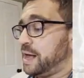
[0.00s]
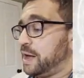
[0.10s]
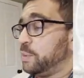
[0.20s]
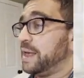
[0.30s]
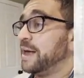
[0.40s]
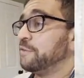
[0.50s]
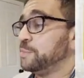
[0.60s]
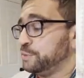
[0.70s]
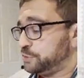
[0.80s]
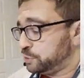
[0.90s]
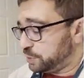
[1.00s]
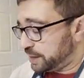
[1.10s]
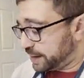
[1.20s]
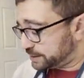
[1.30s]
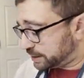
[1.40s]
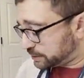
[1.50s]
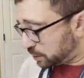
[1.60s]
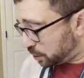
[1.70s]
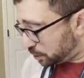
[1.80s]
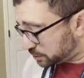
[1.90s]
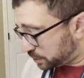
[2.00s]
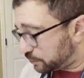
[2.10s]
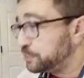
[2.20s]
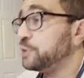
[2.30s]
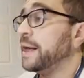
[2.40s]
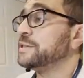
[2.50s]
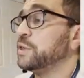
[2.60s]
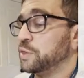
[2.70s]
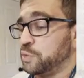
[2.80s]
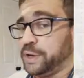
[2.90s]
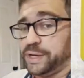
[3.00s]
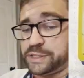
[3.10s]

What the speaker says: We have a Mewtwo EX, that's also from 2003.